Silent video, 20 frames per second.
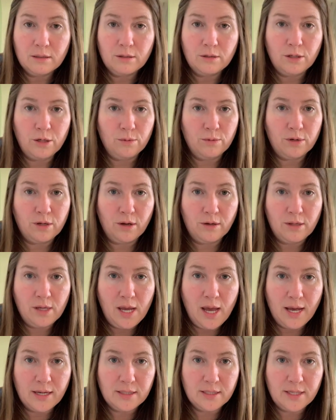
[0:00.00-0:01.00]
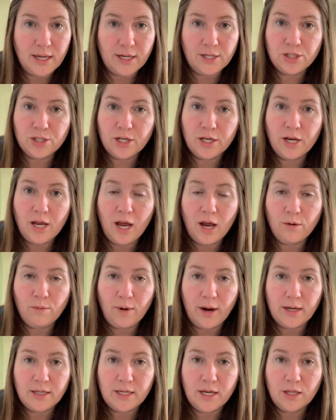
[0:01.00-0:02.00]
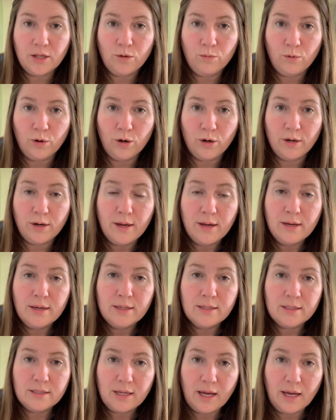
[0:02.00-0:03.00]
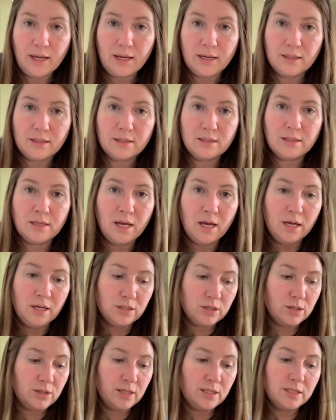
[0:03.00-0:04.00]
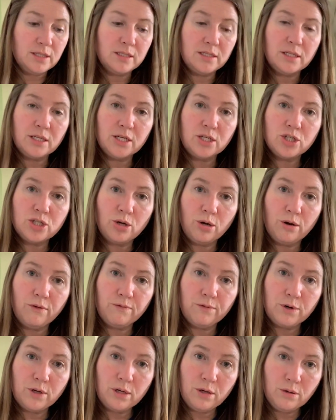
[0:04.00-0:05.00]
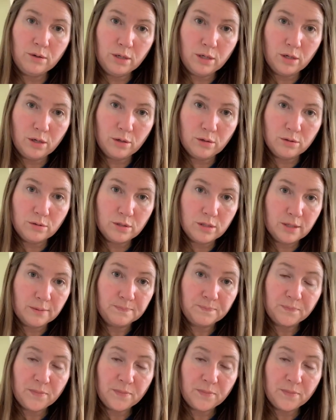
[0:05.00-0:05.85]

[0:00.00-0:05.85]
You would go to the S section and write down the word science. So this is a dictionary for you to use.